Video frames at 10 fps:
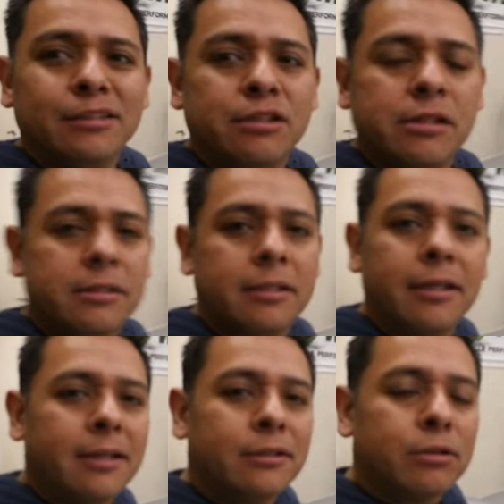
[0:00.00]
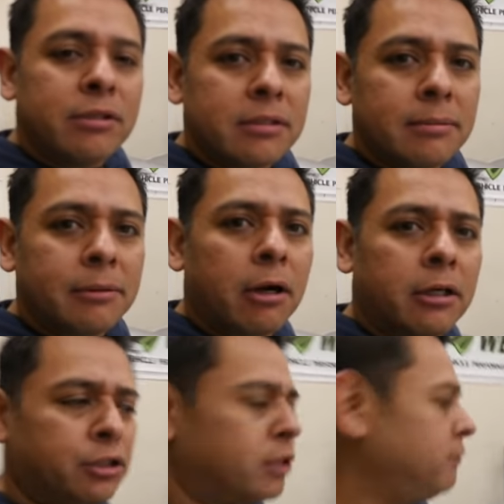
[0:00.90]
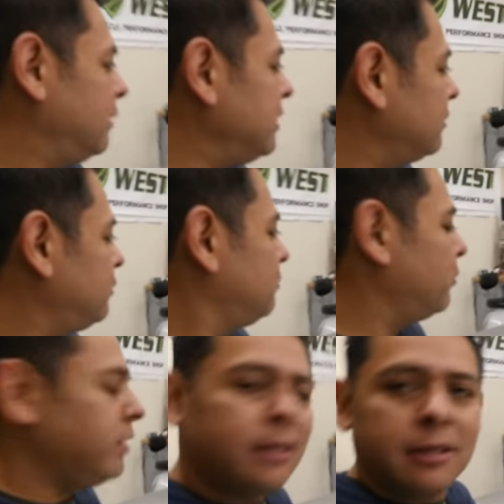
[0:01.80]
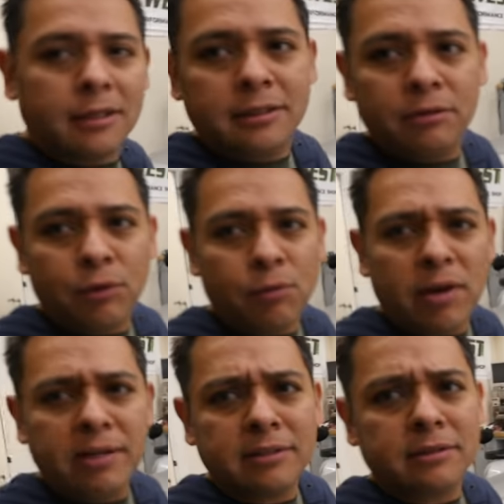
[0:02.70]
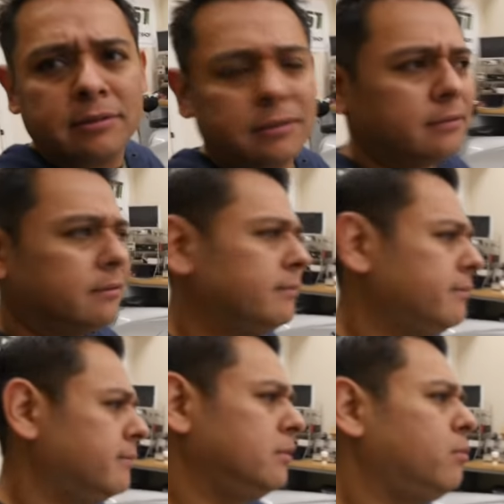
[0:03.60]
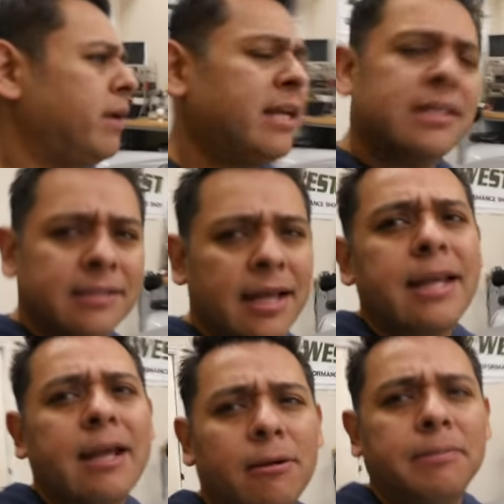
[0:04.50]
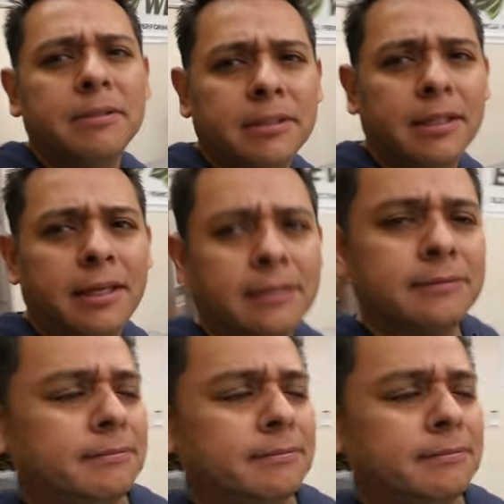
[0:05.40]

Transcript: Just uh, doing some car shuffling this morning at E V West. The rain is not helping today.